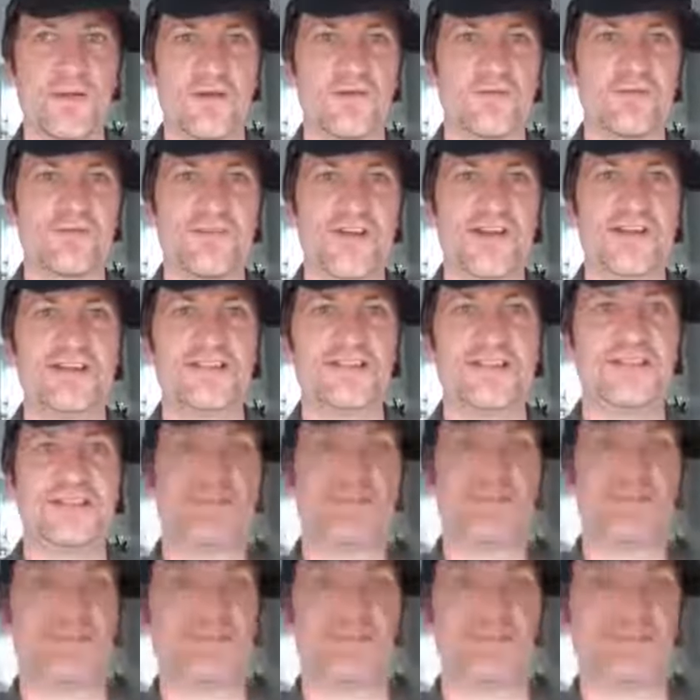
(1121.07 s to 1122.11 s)
finds
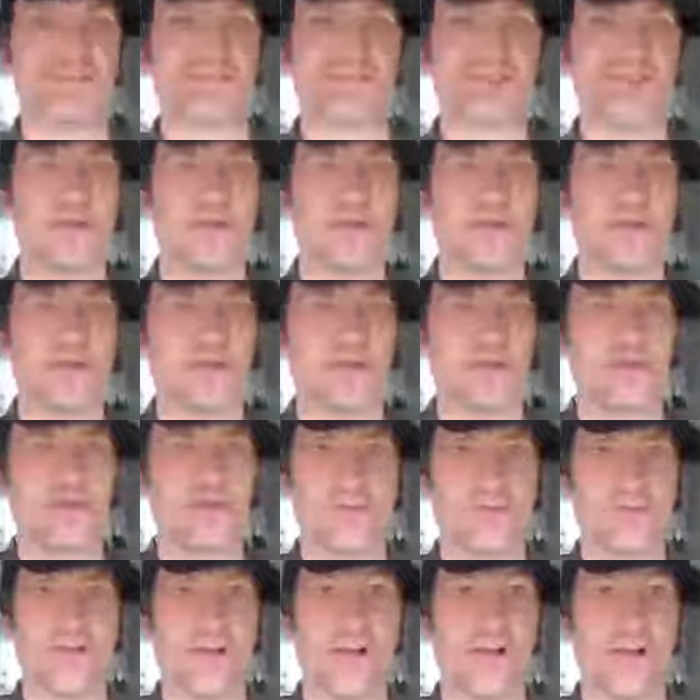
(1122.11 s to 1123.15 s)
itself
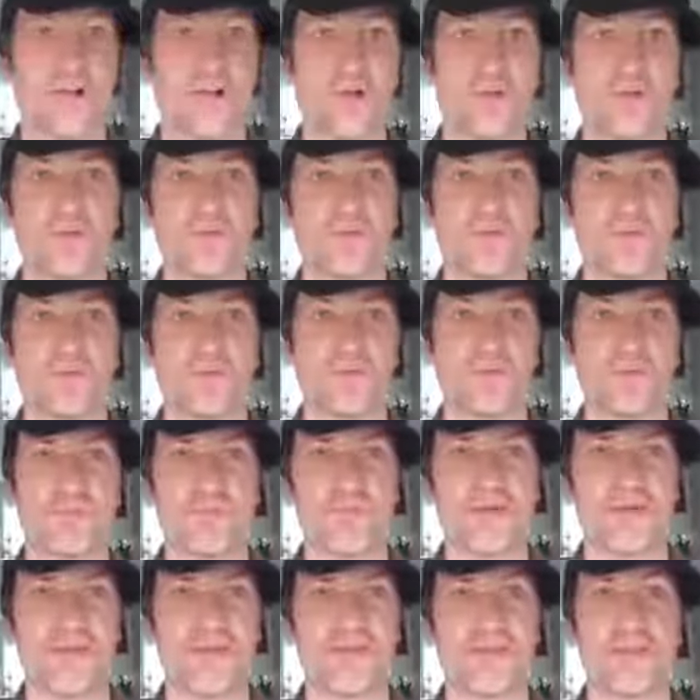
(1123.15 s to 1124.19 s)
alone
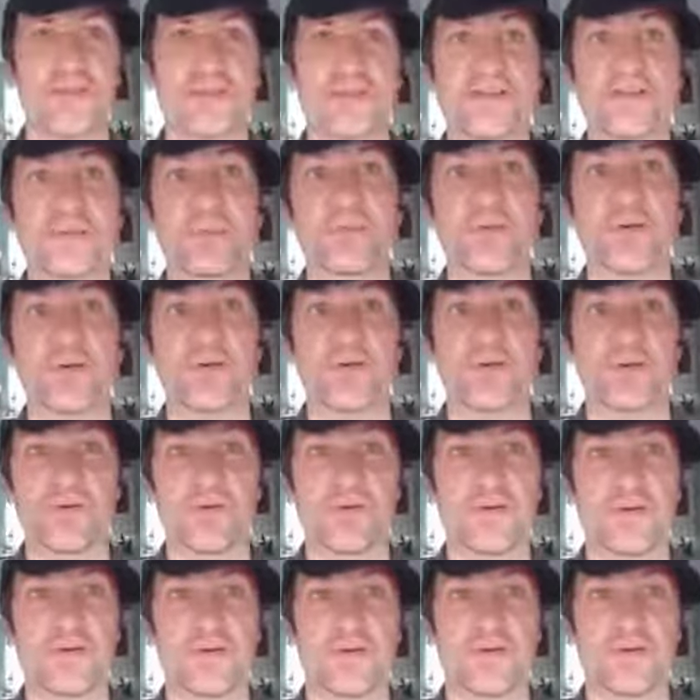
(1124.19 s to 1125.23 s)
in the deep,
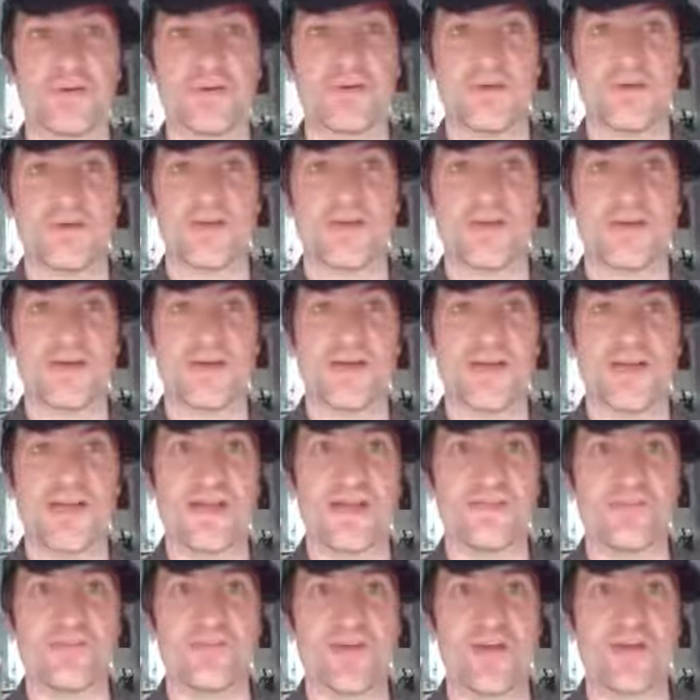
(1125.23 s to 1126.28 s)

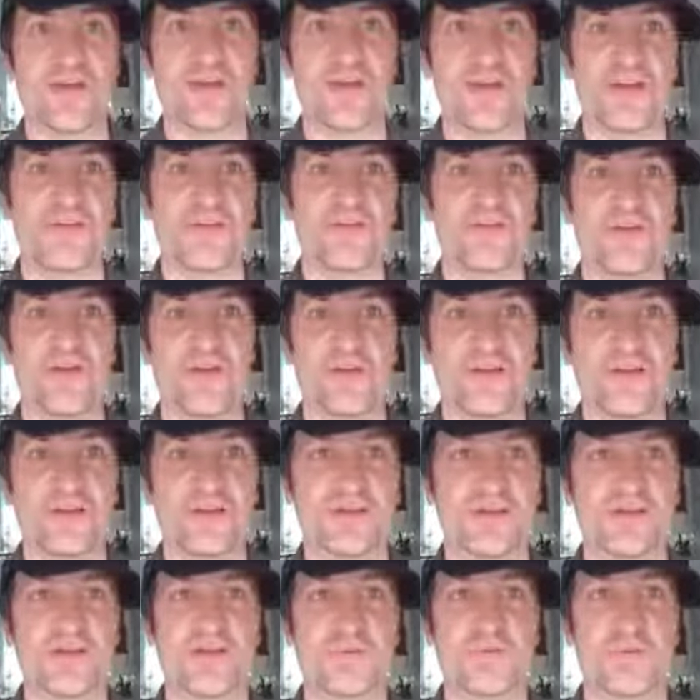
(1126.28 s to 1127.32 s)
in very
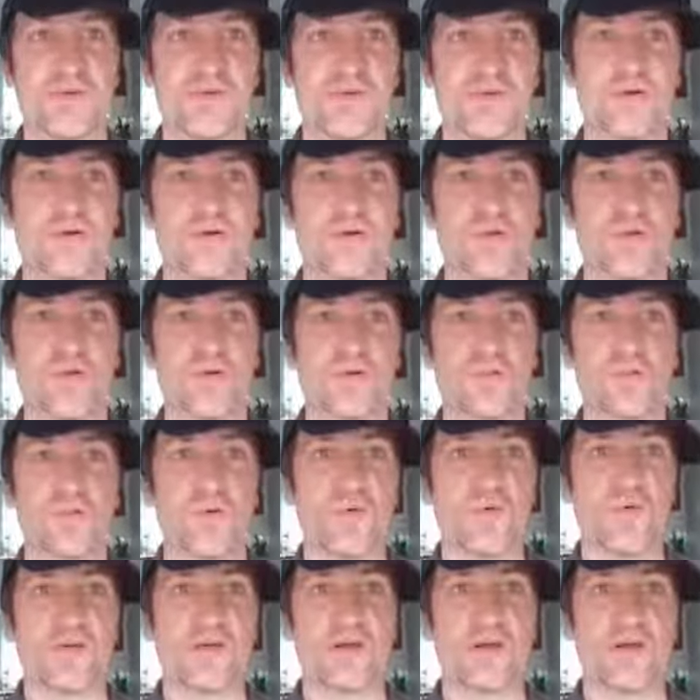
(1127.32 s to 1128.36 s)
deep cold
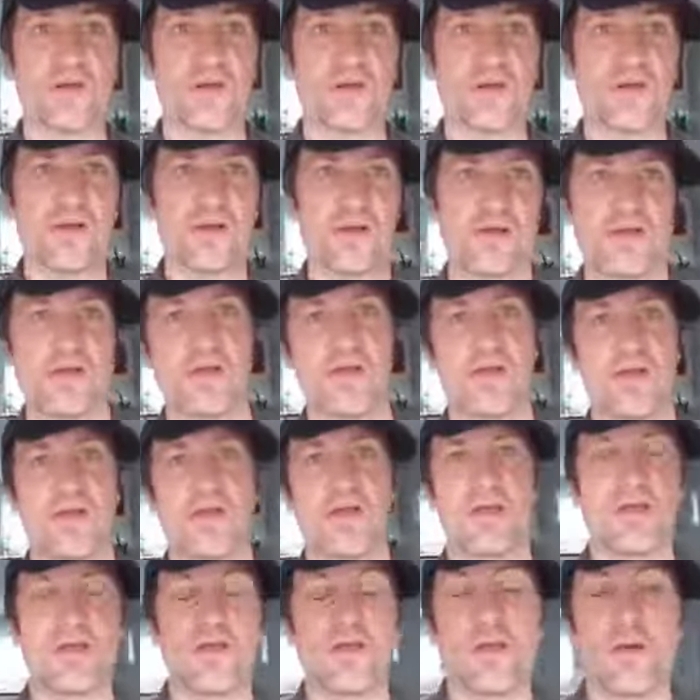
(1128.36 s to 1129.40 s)
water,
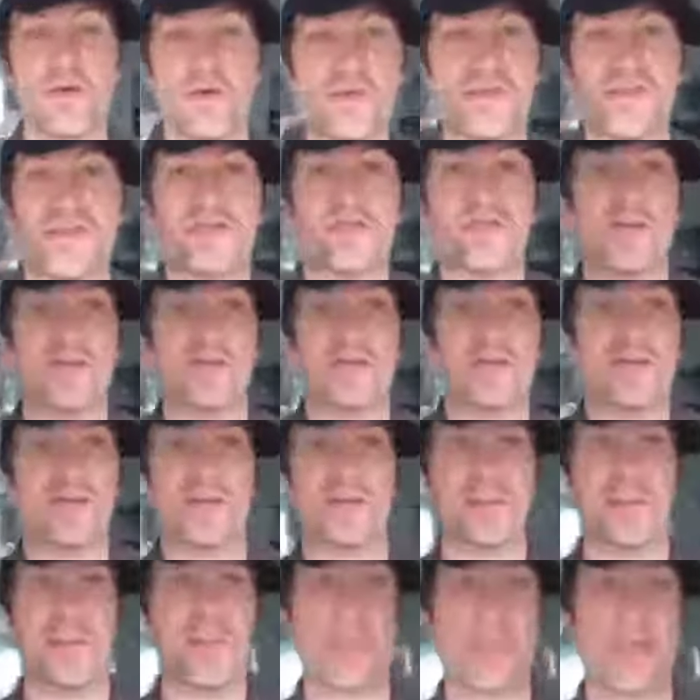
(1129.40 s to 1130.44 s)
with a very
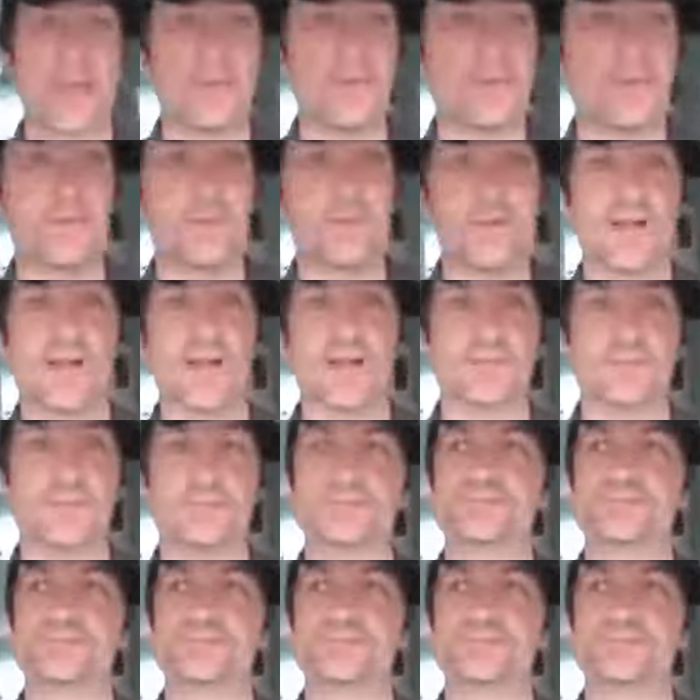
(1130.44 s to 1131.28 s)
empty belly.